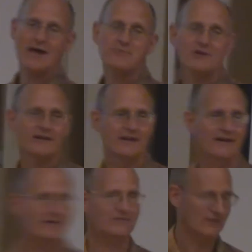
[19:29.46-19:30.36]
Zebulun
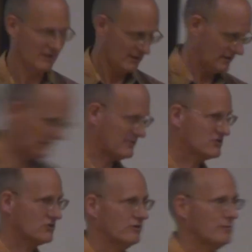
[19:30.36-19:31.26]
is. Let me
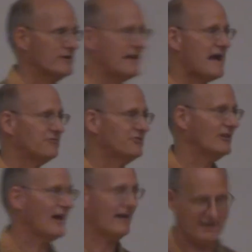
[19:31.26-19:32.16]
show you where
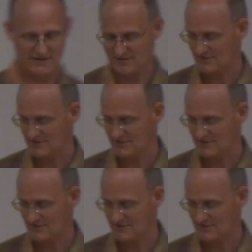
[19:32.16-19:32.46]
Naphtali is.